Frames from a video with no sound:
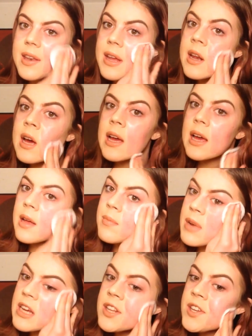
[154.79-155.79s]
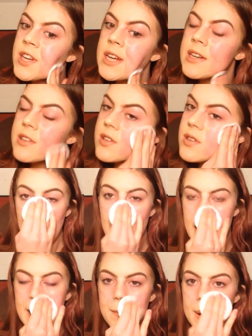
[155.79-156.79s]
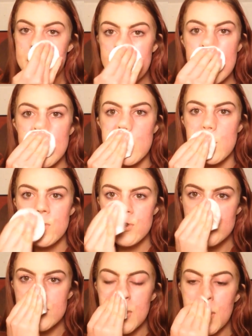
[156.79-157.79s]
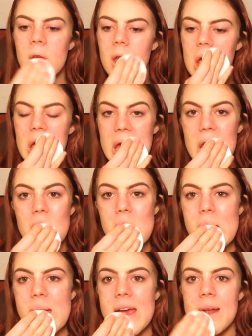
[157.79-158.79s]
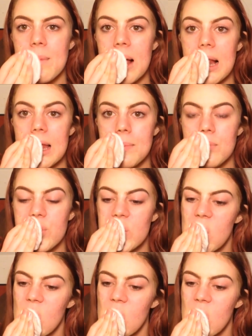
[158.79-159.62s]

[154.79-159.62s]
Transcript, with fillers: And then I get my cheeks and my nose and my lips